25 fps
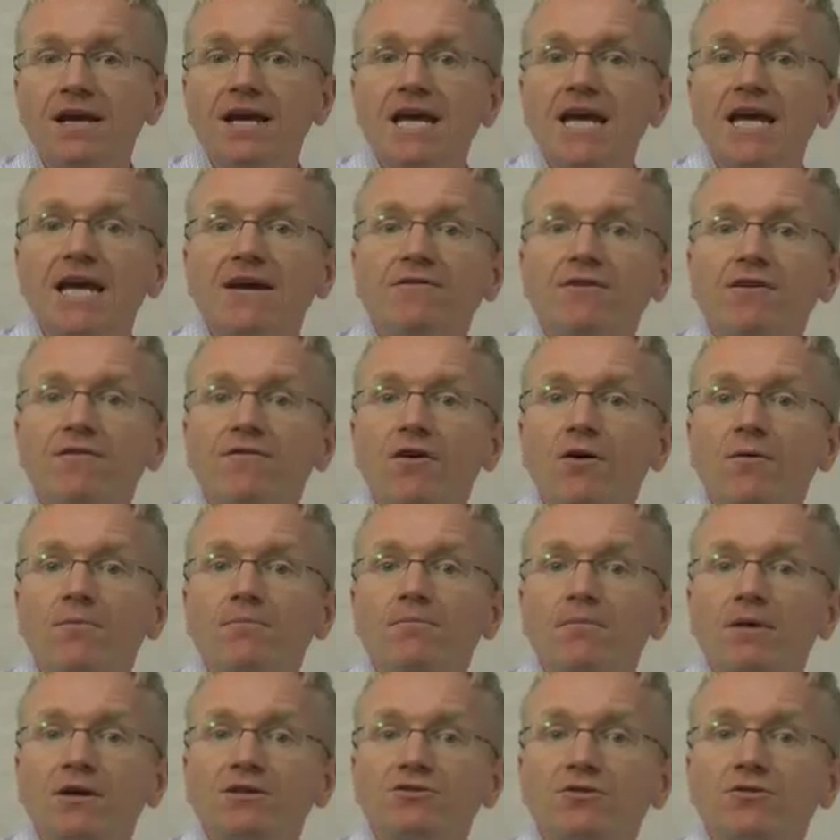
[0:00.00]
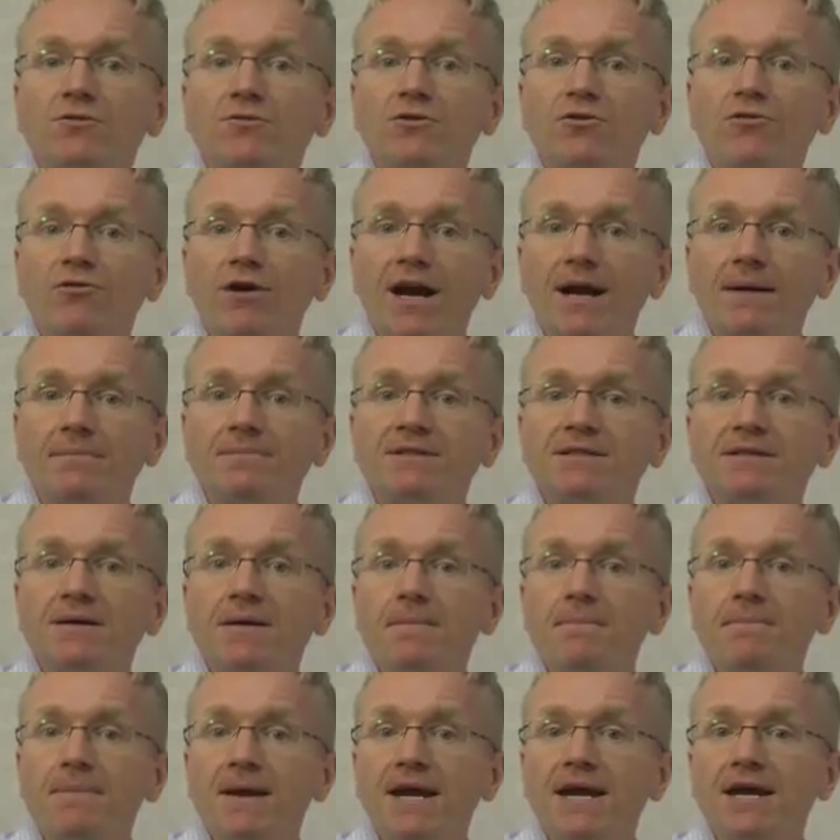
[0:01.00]
if you develop muscle cramps,
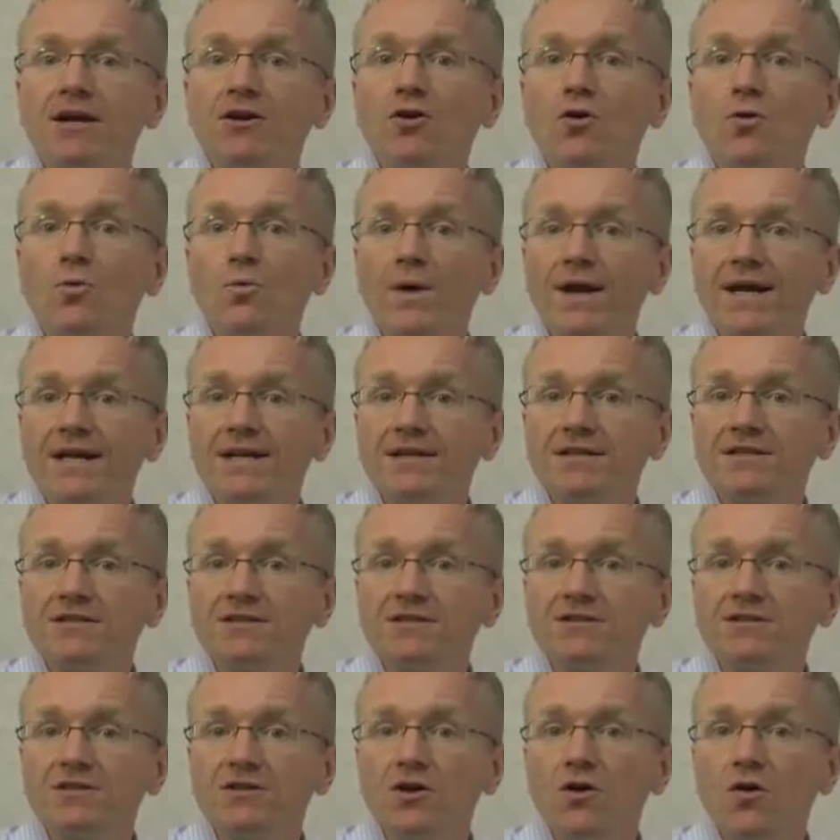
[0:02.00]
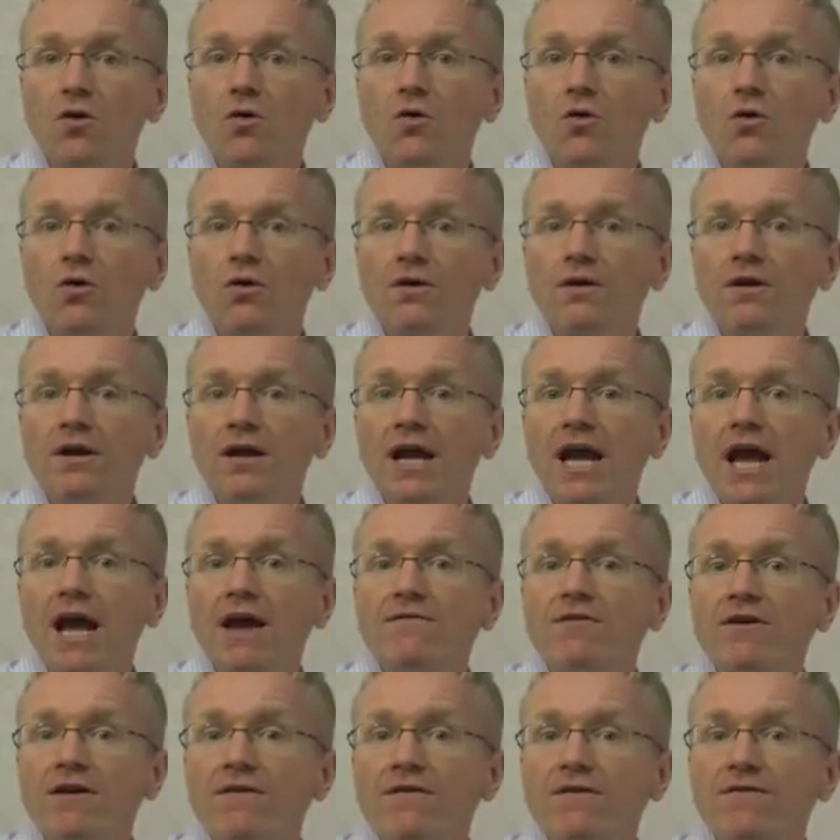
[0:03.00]
pain, or weakness, or
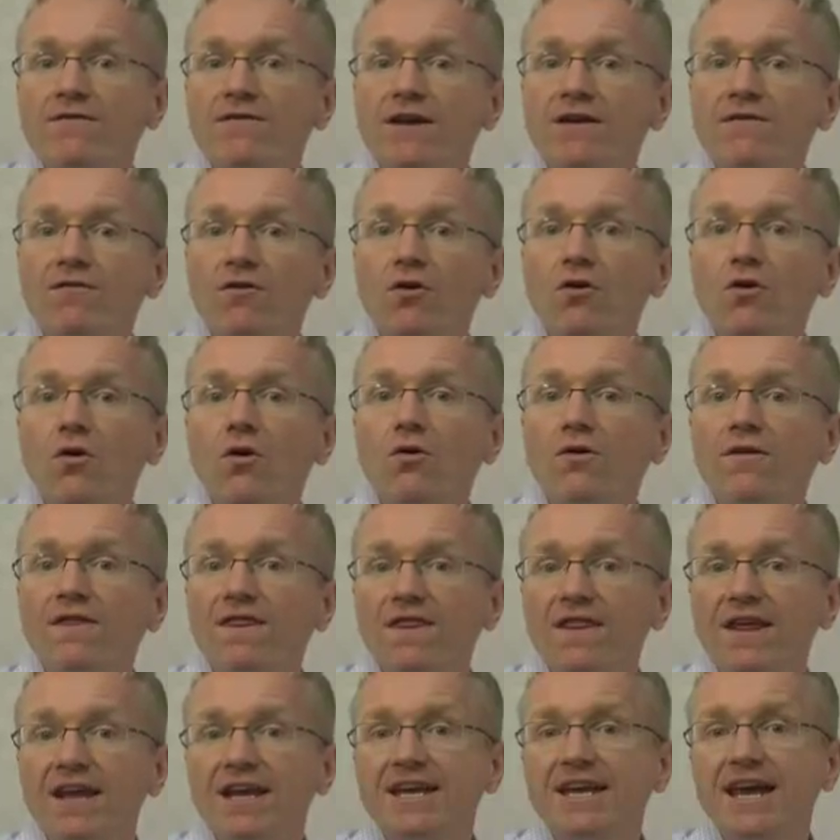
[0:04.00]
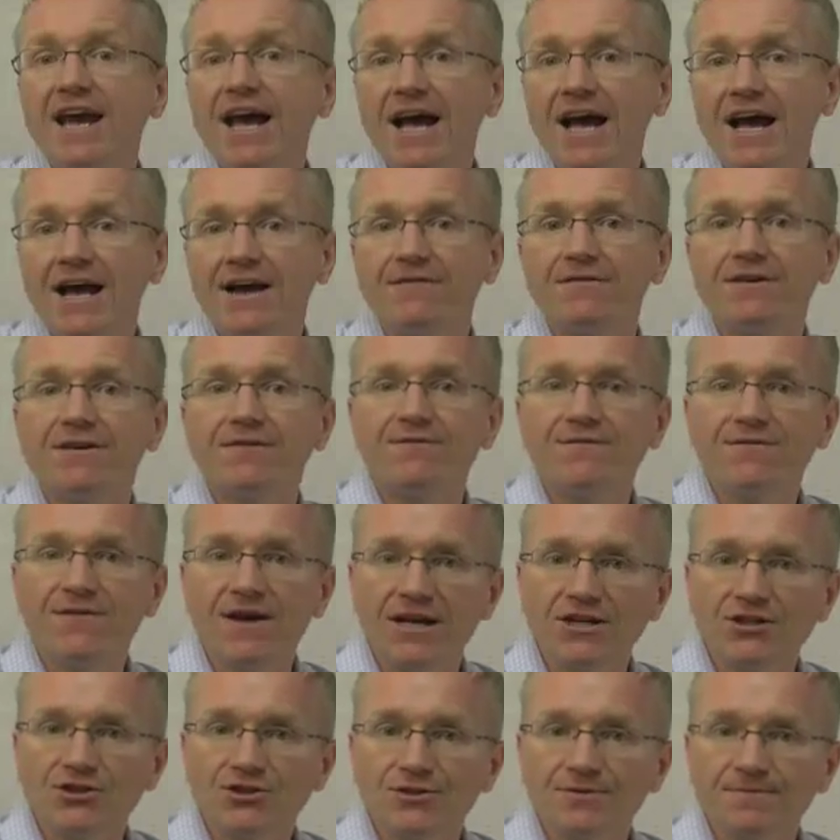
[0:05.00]
if you have a fever or think you have an
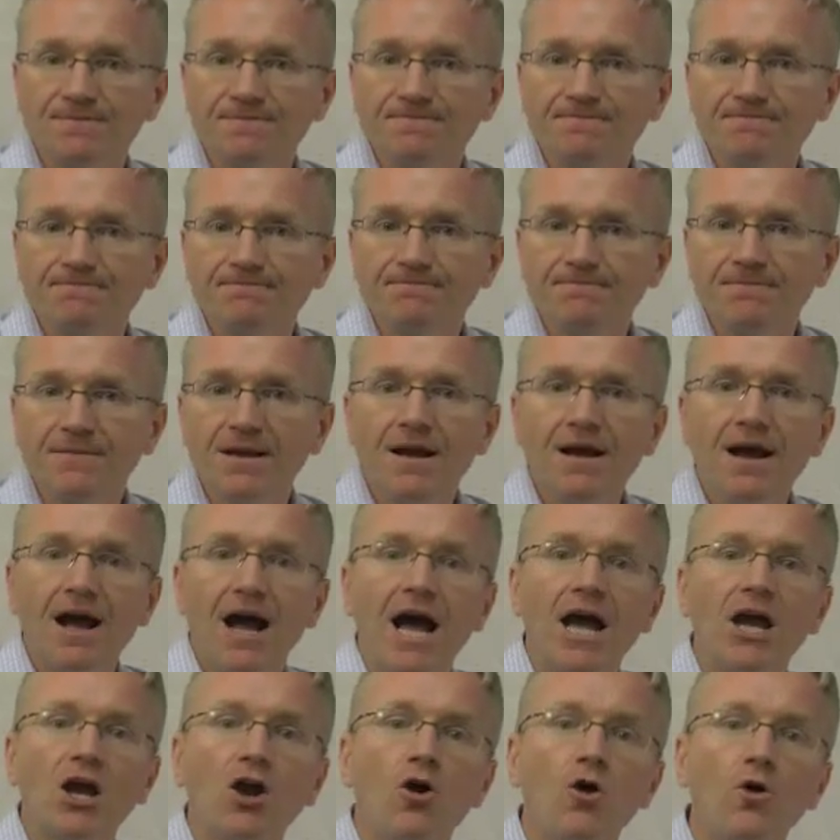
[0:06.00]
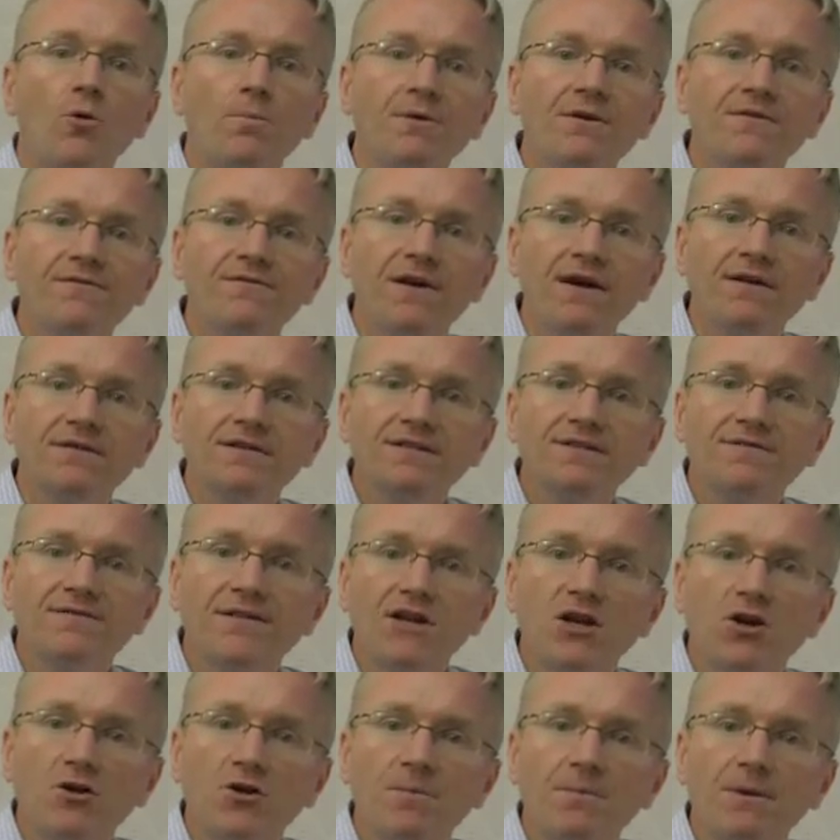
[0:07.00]
infection. I hope you found this
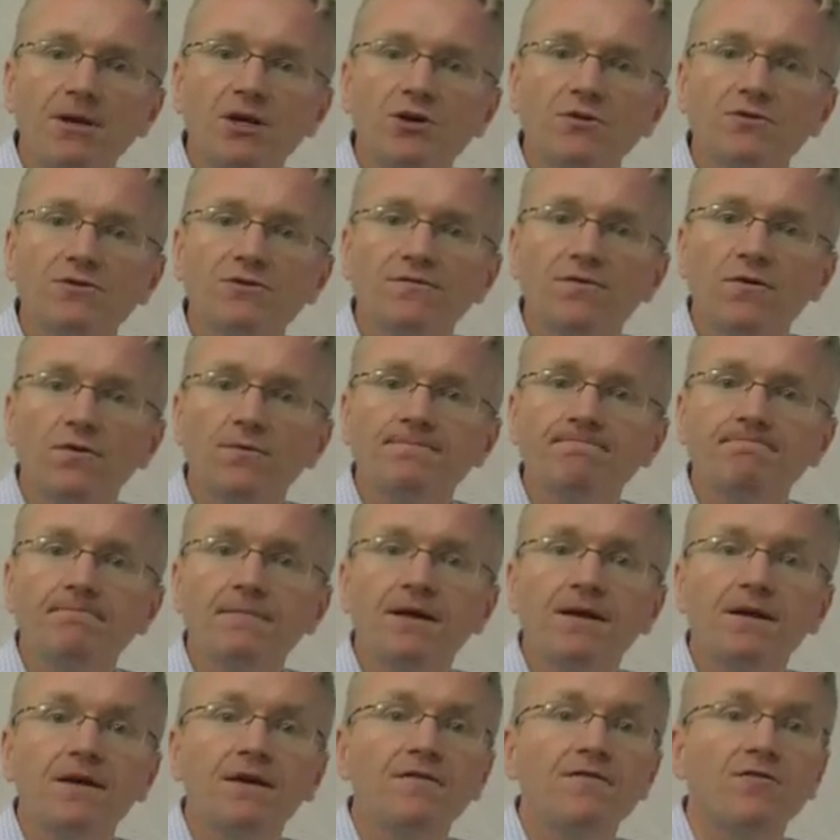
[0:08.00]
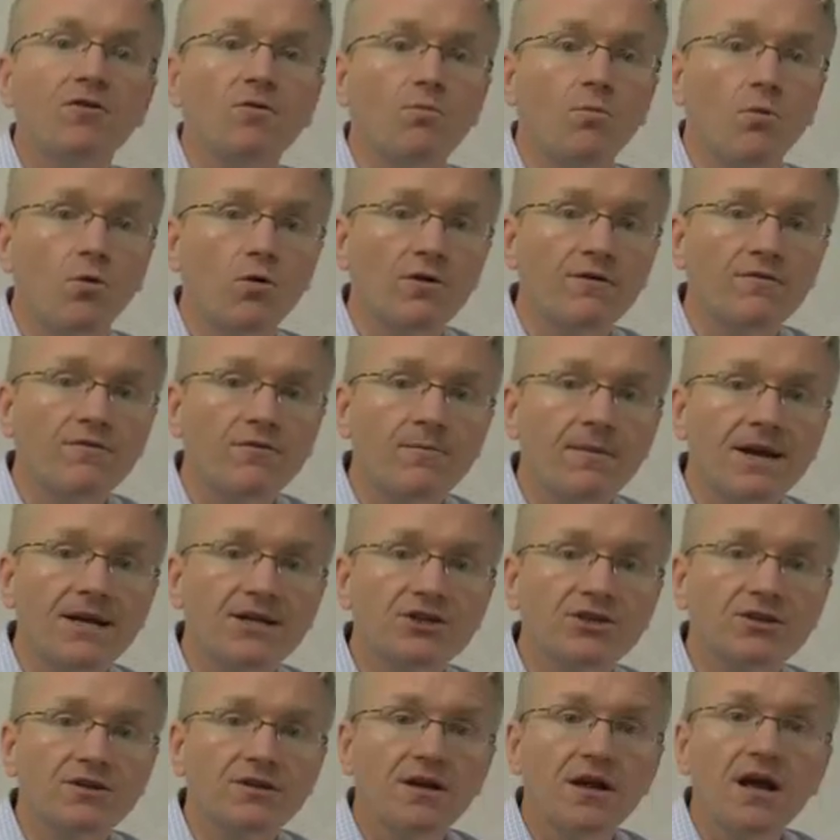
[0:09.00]
video to be useful. For more
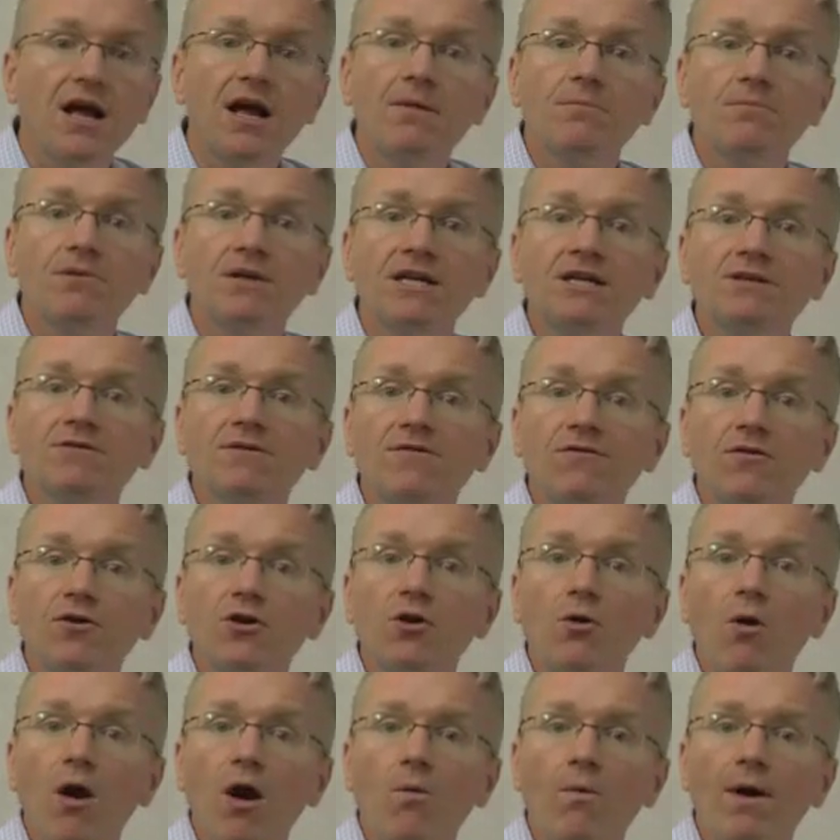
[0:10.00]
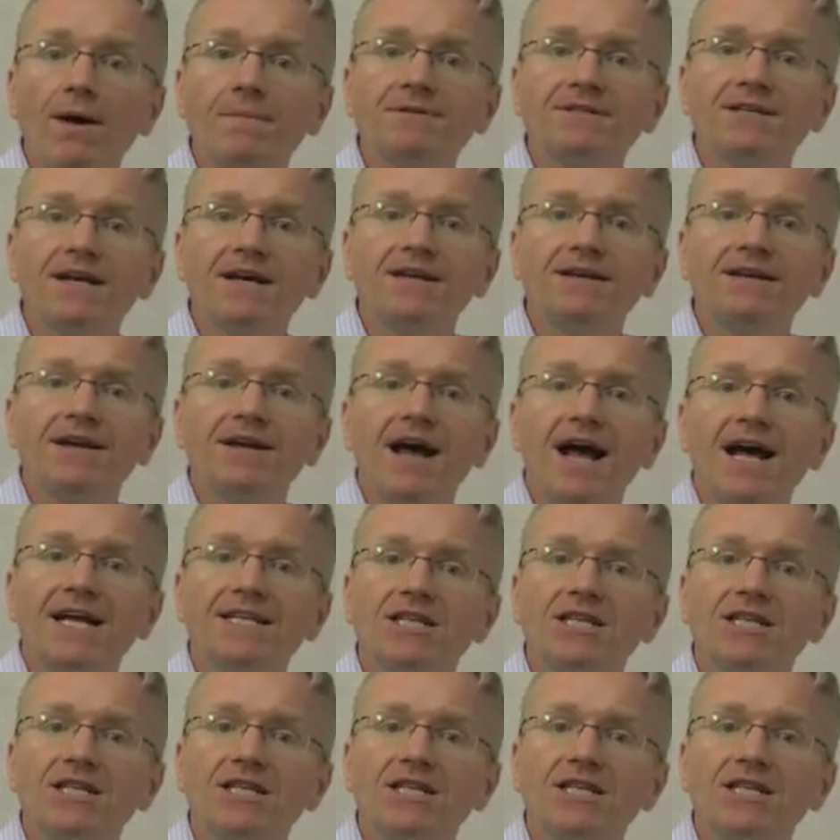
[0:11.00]
information, please refer to our website at